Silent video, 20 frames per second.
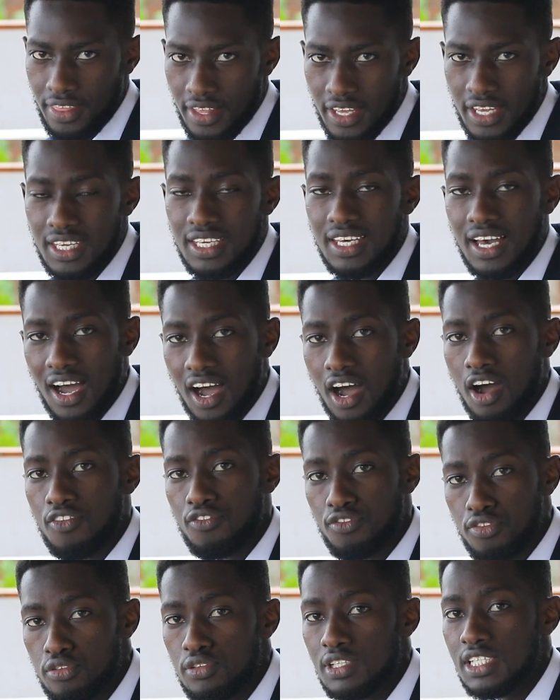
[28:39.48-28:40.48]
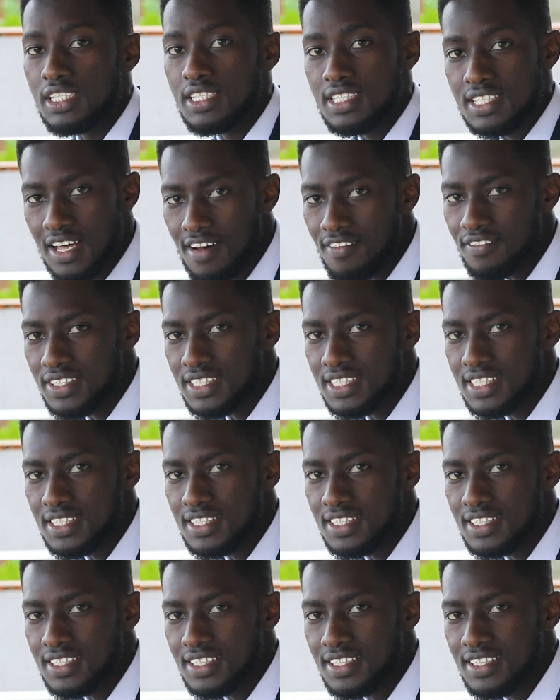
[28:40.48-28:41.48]
they are fully
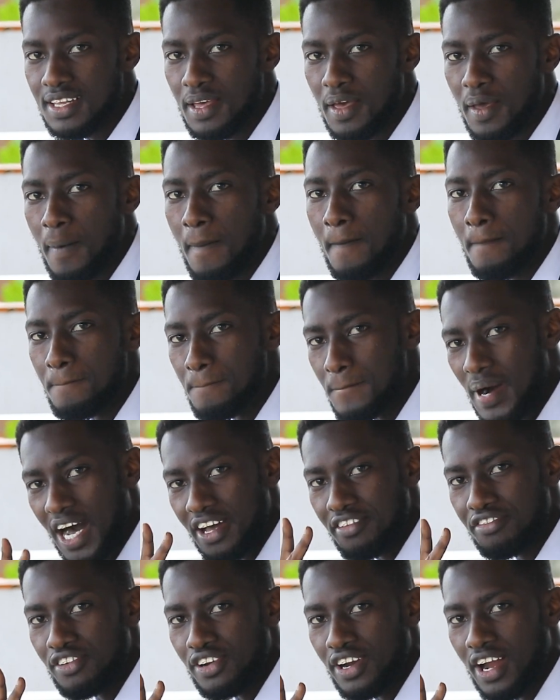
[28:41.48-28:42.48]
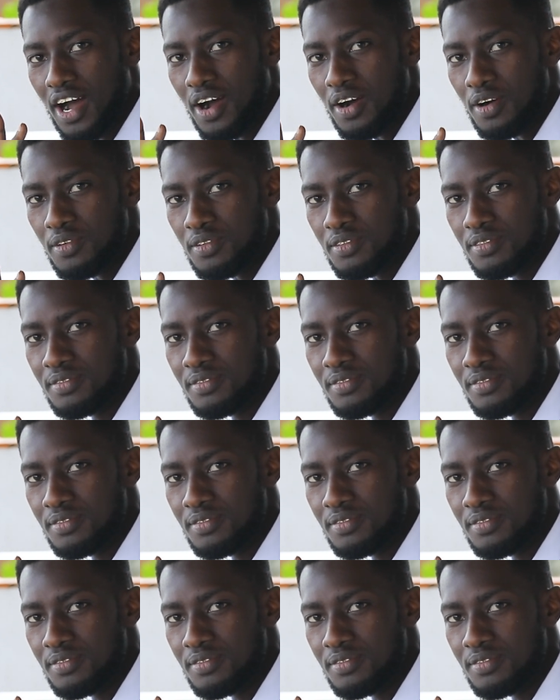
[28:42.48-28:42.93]
serviced. Bye for now.